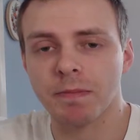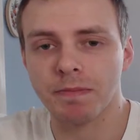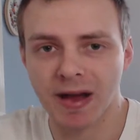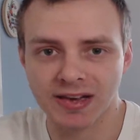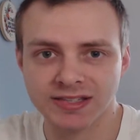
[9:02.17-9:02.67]
the
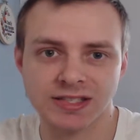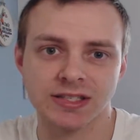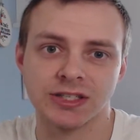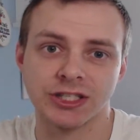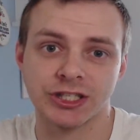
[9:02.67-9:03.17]

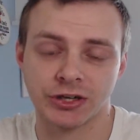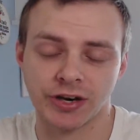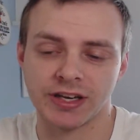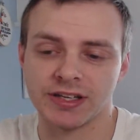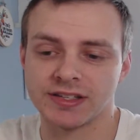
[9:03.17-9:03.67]
best
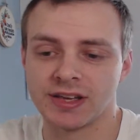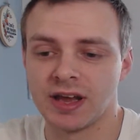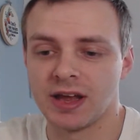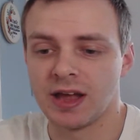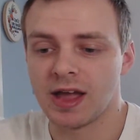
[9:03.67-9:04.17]
shinies.
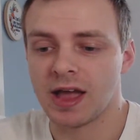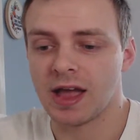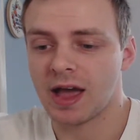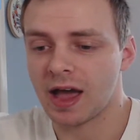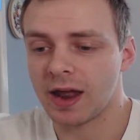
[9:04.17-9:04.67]

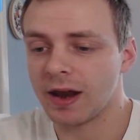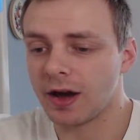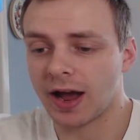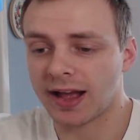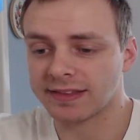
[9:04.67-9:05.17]
And
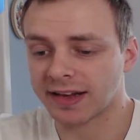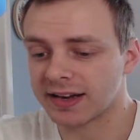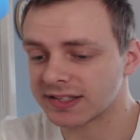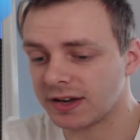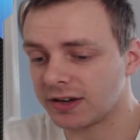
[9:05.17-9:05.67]
I had to
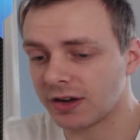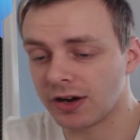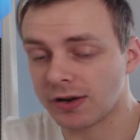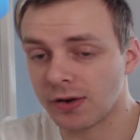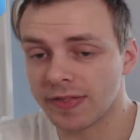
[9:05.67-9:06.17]
get this card.
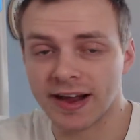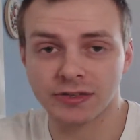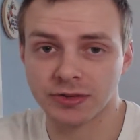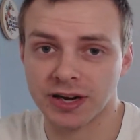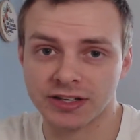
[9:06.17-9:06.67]
I got the
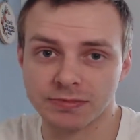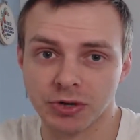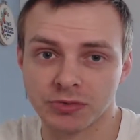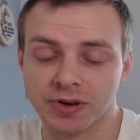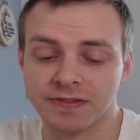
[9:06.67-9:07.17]
actual collection
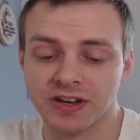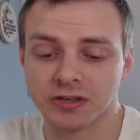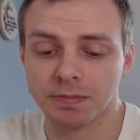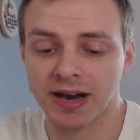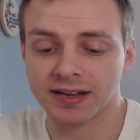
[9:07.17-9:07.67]
box when I
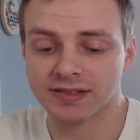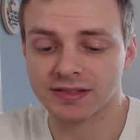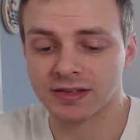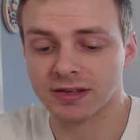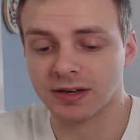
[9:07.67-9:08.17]
first got back
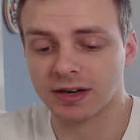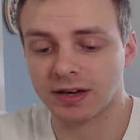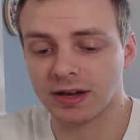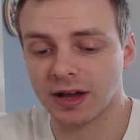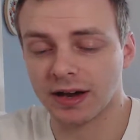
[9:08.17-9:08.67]
into
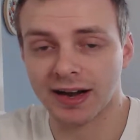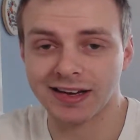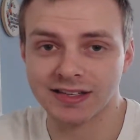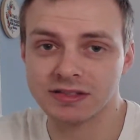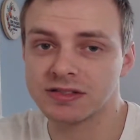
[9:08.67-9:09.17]

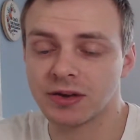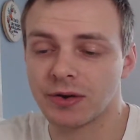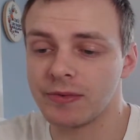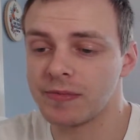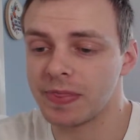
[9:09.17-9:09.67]
collecting,
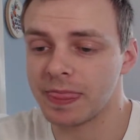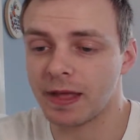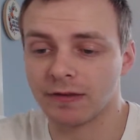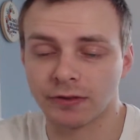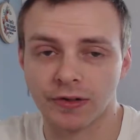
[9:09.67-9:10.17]
so
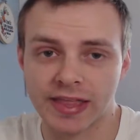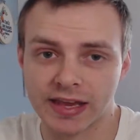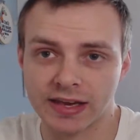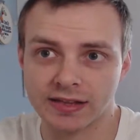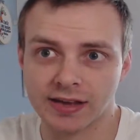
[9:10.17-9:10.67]
I've got
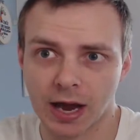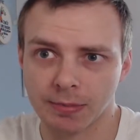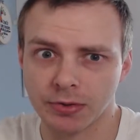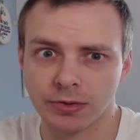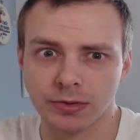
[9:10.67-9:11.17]
the I've